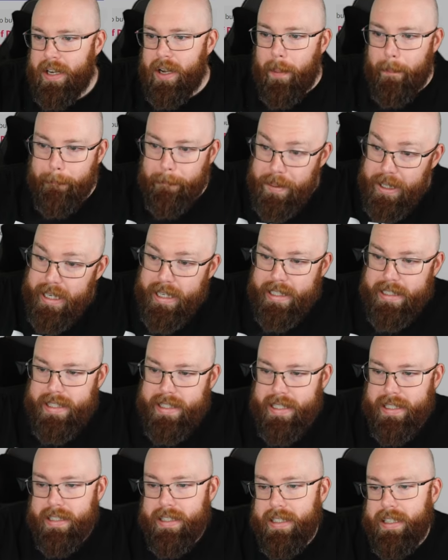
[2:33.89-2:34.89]
But
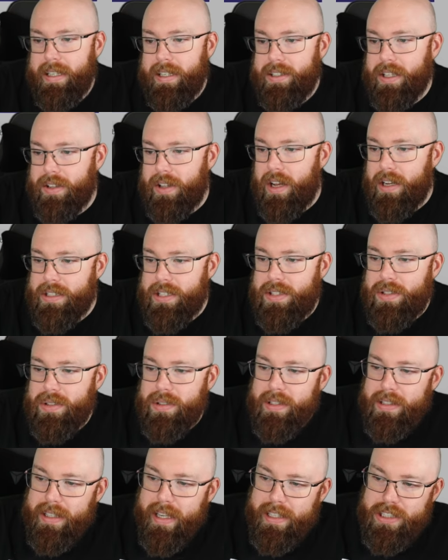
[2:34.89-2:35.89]
the lawsuit
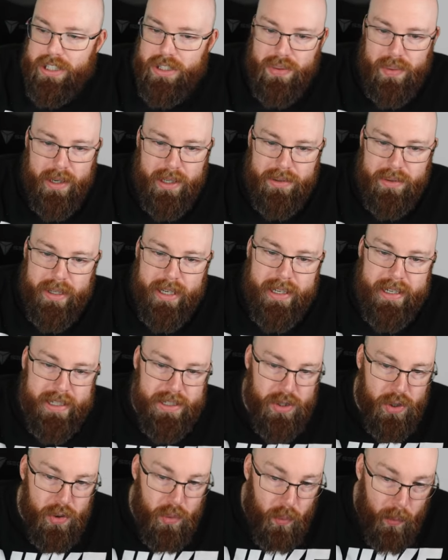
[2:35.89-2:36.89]
alleges Rodriguez,
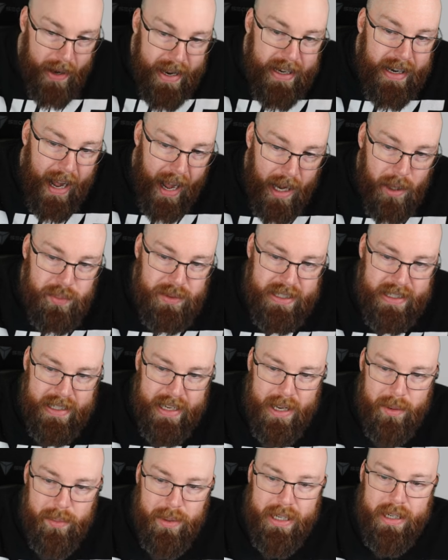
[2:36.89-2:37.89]
who ran Optic
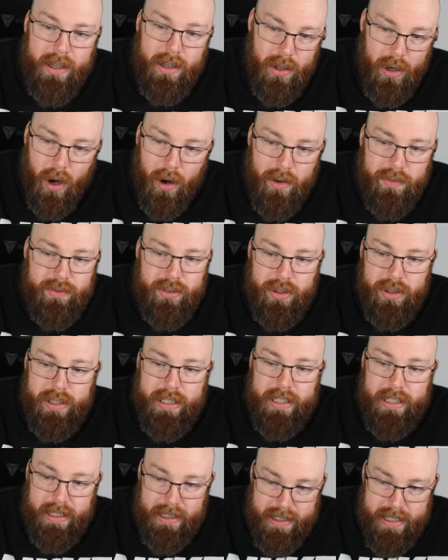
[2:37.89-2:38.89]
Gaming Call of
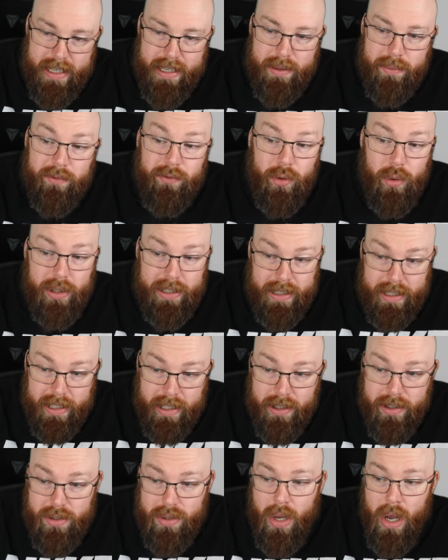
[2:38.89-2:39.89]
Duty team for
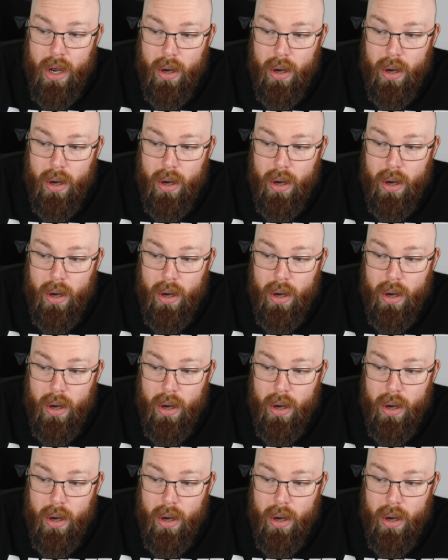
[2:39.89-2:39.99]
years,